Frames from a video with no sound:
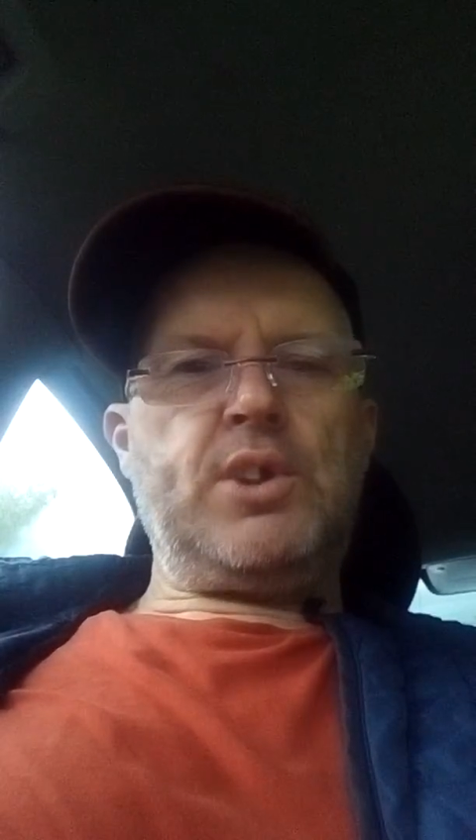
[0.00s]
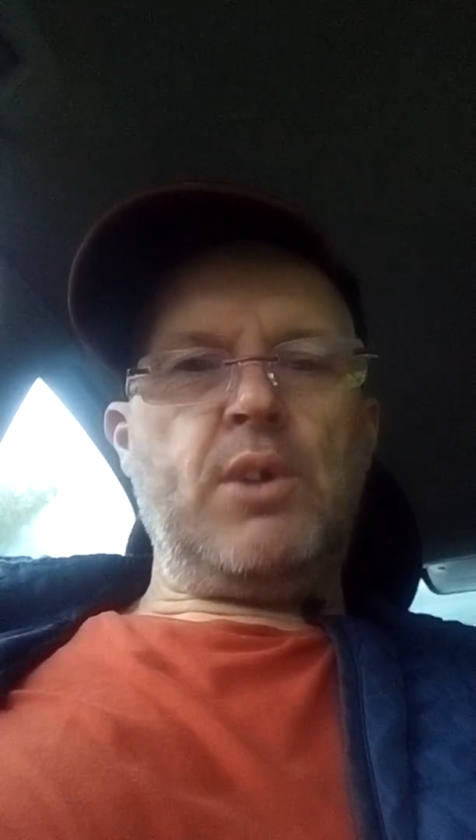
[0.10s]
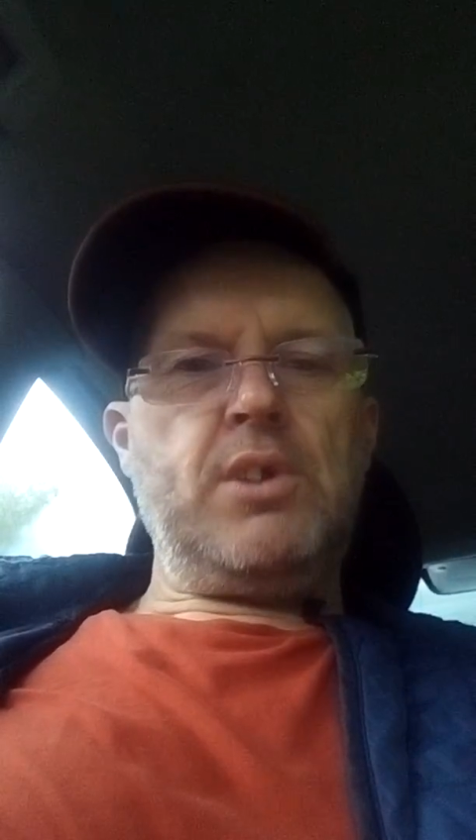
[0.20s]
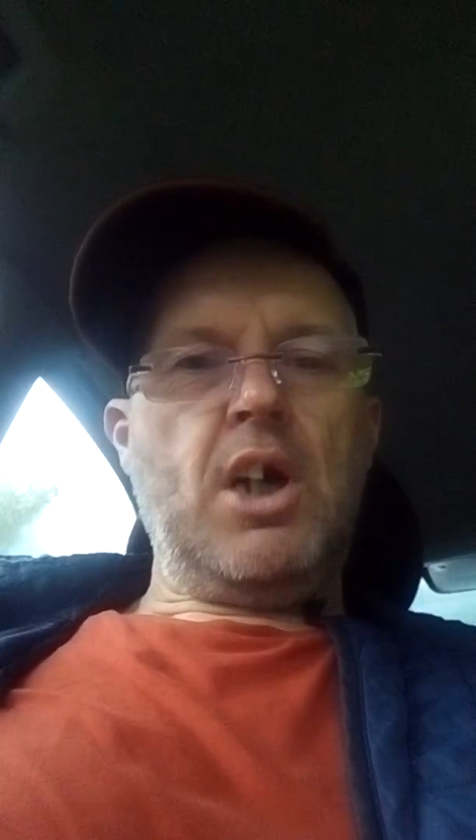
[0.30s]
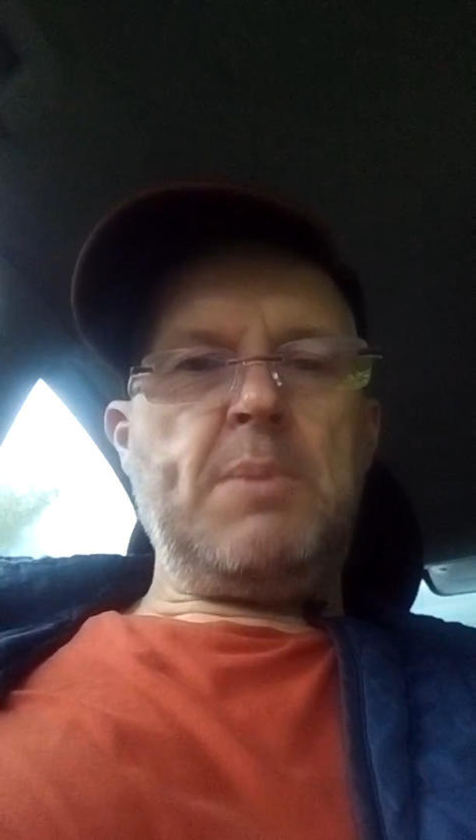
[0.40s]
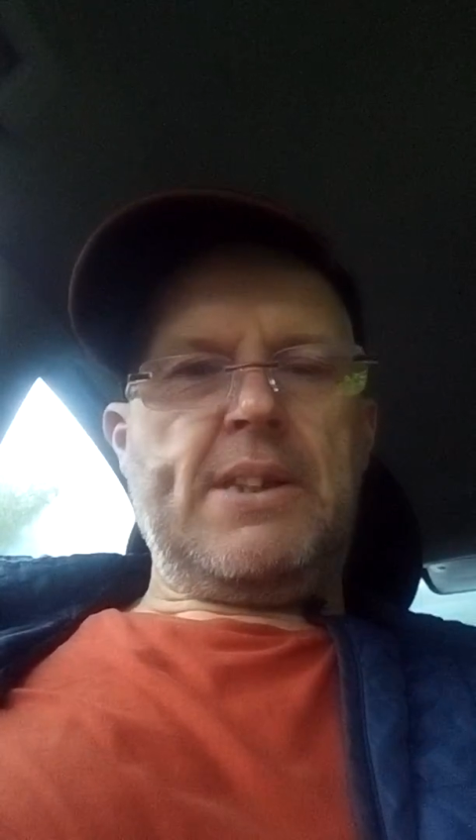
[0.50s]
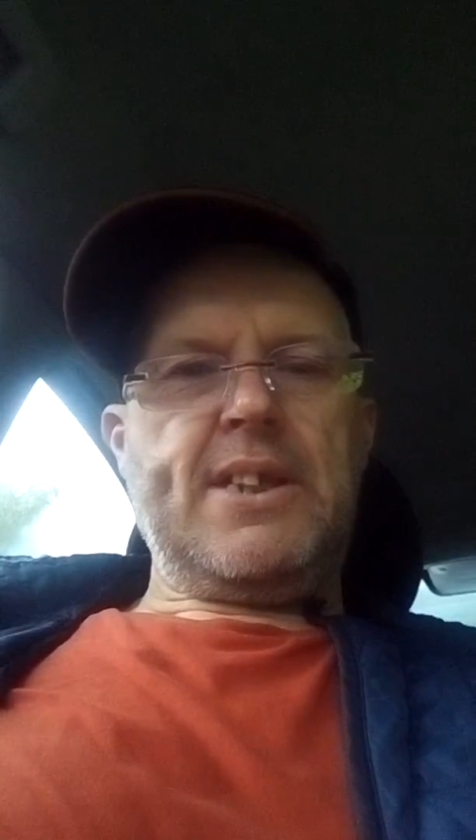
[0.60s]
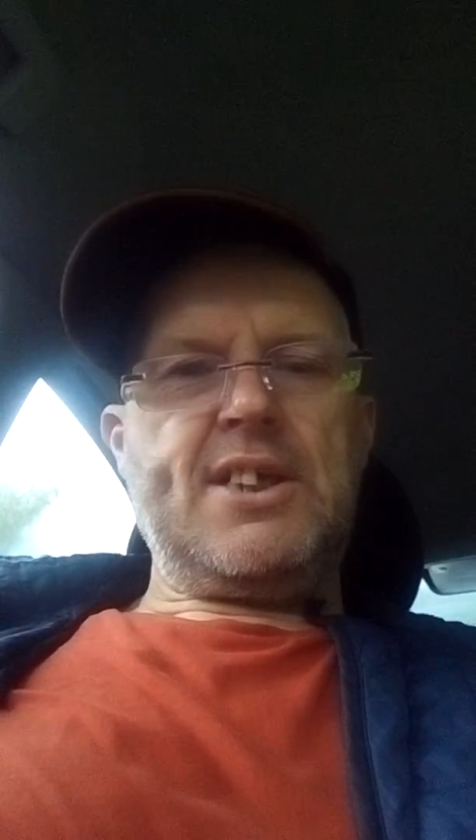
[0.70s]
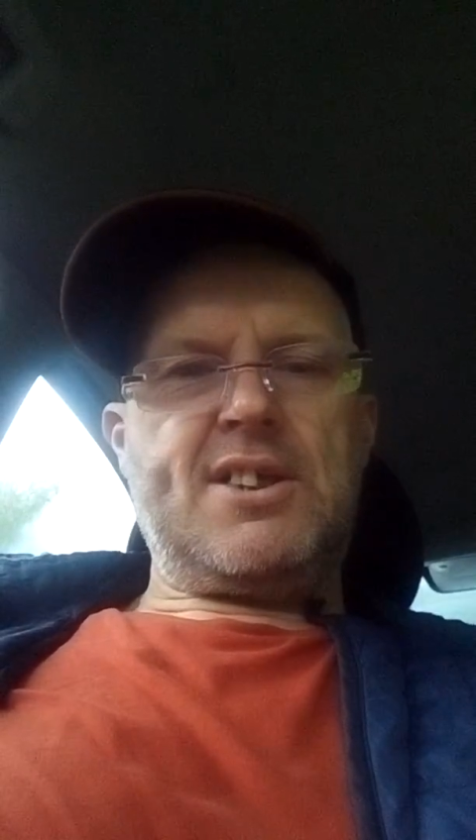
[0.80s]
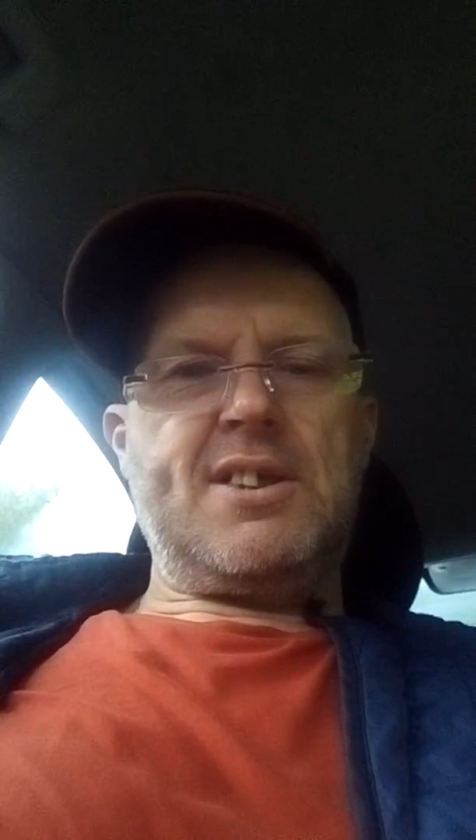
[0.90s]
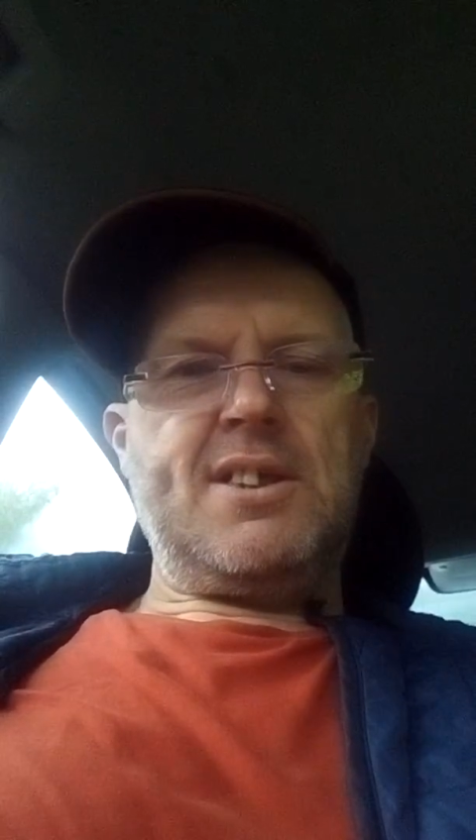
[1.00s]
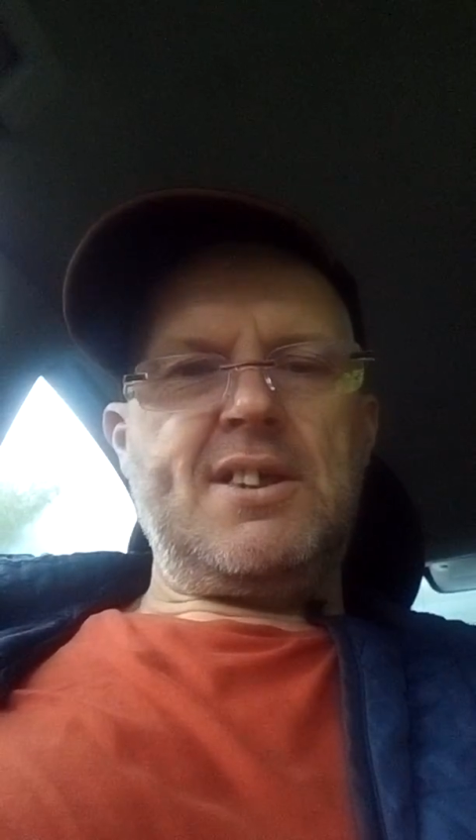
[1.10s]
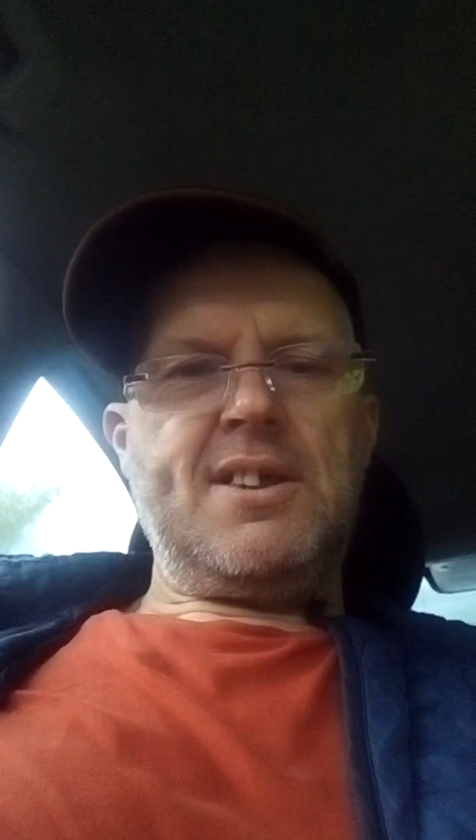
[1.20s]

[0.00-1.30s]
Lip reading: don't know about this,